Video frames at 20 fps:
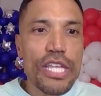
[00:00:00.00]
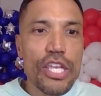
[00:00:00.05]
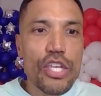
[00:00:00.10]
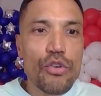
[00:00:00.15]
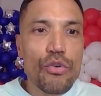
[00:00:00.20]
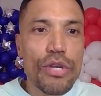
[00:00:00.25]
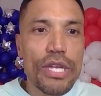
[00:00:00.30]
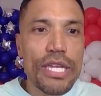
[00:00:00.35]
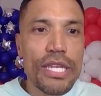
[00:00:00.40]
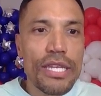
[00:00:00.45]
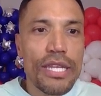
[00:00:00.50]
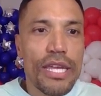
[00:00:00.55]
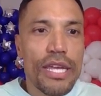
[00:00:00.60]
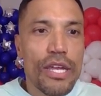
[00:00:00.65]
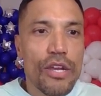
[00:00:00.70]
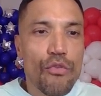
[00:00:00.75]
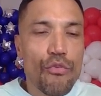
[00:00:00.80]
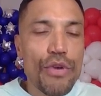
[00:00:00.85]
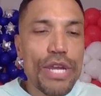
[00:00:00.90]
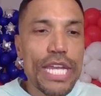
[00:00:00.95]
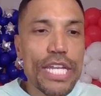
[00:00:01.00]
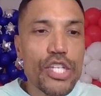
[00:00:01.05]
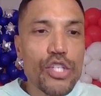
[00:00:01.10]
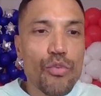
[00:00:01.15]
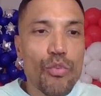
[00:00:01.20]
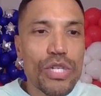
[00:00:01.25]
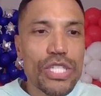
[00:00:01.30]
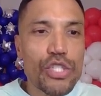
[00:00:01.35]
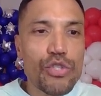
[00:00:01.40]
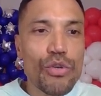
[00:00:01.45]
that you can reach
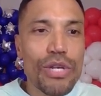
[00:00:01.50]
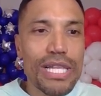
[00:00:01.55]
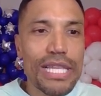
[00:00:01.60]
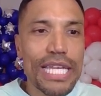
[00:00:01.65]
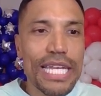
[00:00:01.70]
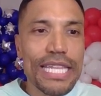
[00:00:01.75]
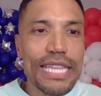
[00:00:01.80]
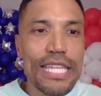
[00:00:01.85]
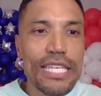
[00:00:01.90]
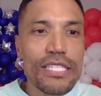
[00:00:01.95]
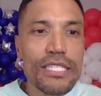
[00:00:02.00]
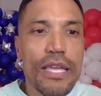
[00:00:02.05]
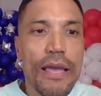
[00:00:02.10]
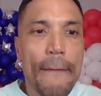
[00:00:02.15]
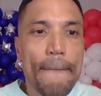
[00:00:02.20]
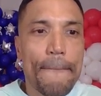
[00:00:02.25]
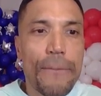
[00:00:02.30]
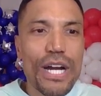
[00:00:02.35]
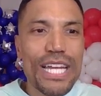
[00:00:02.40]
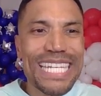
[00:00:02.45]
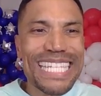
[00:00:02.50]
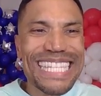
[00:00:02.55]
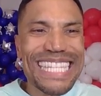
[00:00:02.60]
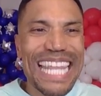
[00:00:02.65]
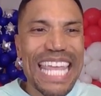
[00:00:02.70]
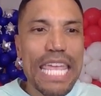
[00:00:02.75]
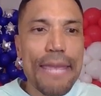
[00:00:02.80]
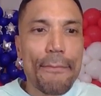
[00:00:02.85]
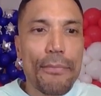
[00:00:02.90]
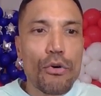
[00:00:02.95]
once you click this button
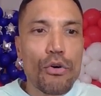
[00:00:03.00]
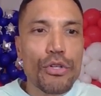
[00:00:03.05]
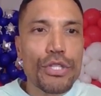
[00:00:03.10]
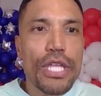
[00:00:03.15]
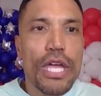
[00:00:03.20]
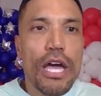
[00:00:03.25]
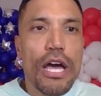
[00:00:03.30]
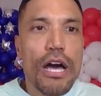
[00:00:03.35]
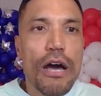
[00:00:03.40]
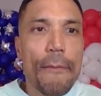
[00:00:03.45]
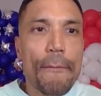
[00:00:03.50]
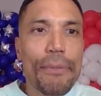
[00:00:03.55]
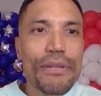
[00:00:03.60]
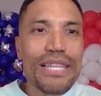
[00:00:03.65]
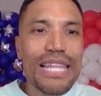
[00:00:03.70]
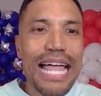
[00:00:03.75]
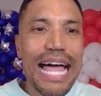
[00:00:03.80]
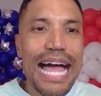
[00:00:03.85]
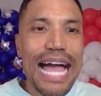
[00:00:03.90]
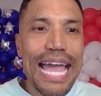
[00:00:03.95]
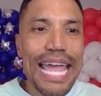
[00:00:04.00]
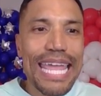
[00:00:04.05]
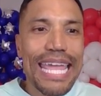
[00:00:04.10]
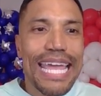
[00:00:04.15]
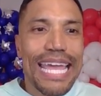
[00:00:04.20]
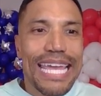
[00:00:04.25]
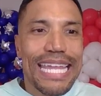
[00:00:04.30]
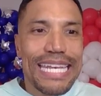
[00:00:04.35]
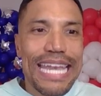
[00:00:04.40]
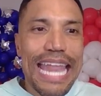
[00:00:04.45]
labeled Apply
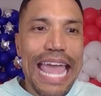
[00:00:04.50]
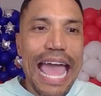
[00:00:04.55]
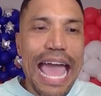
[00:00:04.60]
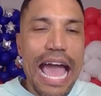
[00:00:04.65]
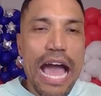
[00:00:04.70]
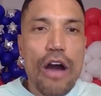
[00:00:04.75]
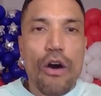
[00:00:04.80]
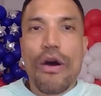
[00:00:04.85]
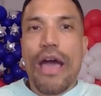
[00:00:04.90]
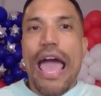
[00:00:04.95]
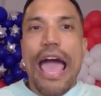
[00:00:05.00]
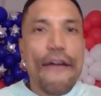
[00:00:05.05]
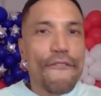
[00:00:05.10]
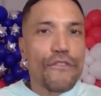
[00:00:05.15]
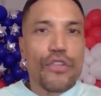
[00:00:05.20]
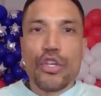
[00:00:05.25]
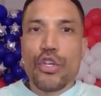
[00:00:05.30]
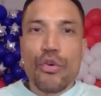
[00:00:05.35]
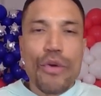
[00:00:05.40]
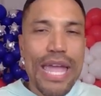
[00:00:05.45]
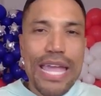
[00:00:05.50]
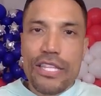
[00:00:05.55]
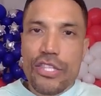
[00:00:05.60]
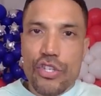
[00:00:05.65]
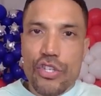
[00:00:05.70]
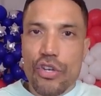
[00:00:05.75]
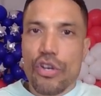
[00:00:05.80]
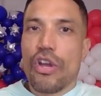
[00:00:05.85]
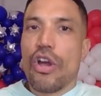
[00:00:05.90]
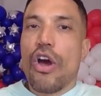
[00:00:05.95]
Now. After you
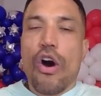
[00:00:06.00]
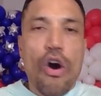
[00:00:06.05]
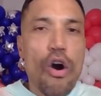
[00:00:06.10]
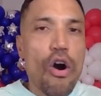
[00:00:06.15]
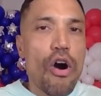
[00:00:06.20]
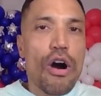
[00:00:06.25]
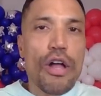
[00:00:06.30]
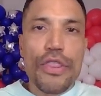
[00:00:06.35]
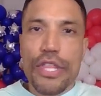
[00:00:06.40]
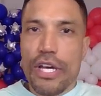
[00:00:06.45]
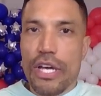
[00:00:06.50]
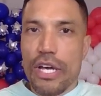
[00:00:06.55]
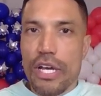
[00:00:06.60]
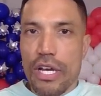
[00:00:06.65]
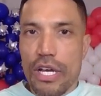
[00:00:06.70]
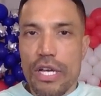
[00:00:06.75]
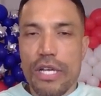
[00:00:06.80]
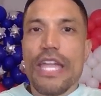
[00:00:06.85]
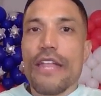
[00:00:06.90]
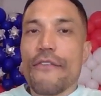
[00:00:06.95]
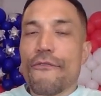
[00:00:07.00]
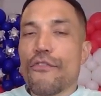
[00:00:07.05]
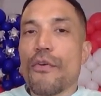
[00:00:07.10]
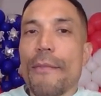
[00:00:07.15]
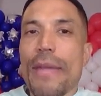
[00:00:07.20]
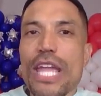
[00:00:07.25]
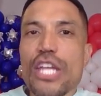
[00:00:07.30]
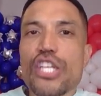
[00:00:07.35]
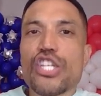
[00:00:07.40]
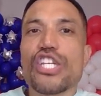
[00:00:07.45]
enter all the
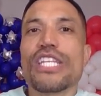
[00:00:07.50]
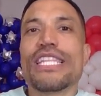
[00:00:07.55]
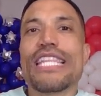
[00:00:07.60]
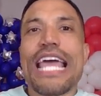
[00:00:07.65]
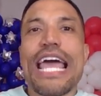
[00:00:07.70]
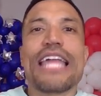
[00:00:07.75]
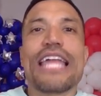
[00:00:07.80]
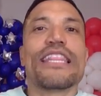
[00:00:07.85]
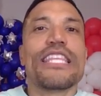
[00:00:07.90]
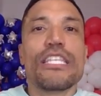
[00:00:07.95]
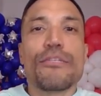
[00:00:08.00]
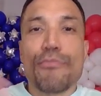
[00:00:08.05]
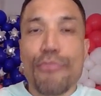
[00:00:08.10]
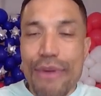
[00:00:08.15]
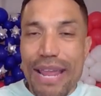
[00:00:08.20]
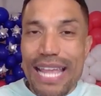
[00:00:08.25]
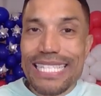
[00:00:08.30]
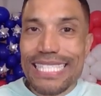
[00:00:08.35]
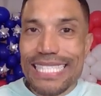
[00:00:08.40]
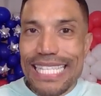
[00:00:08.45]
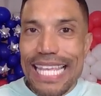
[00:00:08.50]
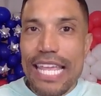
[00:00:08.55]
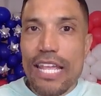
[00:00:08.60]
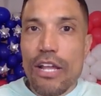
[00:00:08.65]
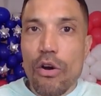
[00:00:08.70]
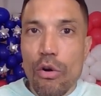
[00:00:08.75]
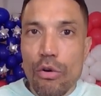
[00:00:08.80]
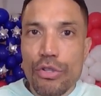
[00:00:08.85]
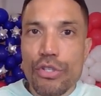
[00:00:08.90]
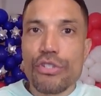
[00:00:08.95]
information that these brand
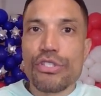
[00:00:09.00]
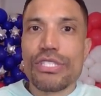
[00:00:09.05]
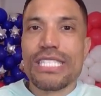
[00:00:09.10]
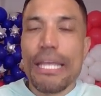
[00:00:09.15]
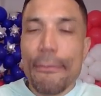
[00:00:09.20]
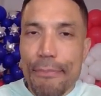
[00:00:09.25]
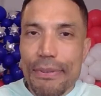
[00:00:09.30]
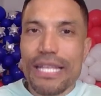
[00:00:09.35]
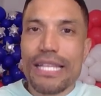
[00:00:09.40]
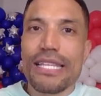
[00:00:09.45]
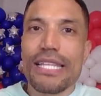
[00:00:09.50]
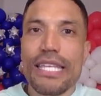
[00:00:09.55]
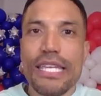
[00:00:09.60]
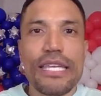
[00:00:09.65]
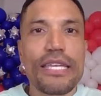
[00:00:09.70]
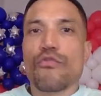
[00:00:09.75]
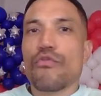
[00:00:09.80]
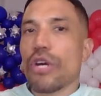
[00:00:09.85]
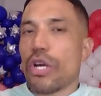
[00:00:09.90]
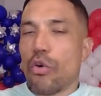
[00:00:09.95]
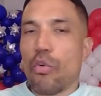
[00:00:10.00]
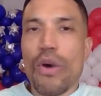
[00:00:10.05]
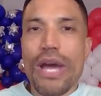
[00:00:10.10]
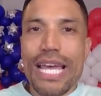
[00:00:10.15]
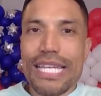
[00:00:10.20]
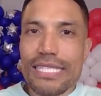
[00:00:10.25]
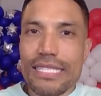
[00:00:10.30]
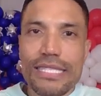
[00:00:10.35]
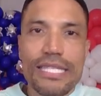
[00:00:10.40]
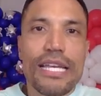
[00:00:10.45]
stakeholders typically
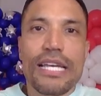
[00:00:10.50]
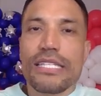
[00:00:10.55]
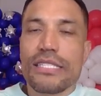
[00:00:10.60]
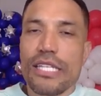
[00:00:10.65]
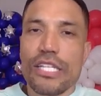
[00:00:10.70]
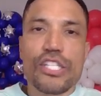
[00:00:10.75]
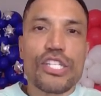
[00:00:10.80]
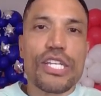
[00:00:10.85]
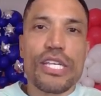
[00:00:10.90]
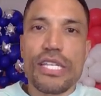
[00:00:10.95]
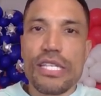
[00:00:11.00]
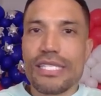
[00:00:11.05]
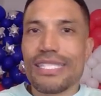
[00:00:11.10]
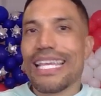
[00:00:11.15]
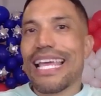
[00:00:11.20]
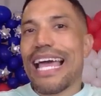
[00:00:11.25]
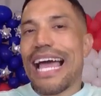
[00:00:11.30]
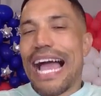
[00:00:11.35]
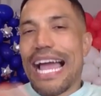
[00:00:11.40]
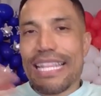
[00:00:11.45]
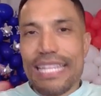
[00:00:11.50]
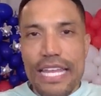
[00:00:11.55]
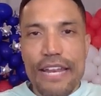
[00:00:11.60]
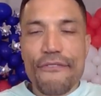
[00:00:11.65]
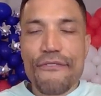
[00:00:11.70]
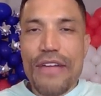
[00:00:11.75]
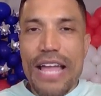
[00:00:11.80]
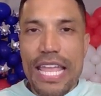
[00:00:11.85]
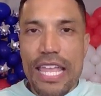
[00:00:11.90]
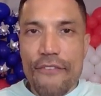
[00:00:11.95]
request, such as
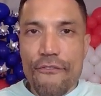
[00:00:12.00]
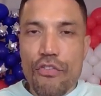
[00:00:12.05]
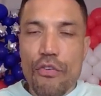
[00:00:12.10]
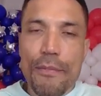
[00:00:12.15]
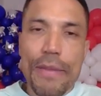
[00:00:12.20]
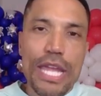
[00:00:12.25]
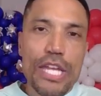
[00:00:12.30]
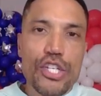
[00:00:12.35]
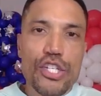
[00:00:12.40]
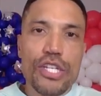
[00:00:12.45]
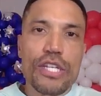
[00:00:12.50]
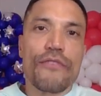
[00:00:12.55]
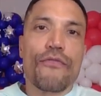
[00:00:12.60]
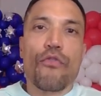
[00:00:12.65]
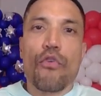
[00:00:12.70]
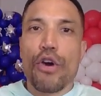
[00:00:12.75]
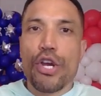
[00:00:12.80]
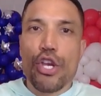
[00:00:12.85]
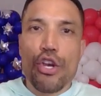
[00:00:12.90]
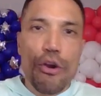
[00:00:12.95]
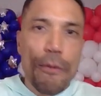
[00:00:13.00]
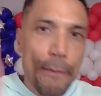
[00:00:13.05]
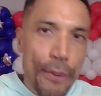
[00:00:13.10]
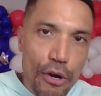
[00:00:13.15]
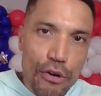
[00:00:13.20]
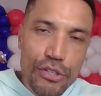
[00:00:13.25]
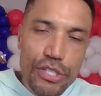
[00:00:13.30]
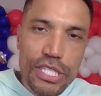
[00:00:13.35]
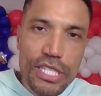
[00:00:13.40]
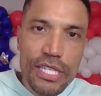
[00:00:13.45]
identifying information for your
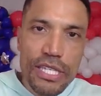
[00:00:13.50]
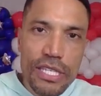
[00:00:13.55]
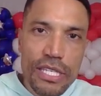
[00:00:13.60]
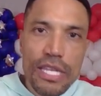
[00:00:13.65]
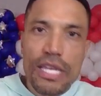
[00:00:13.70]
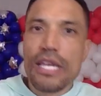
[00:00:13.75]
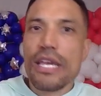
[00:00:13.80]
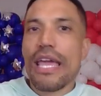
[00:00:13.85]
person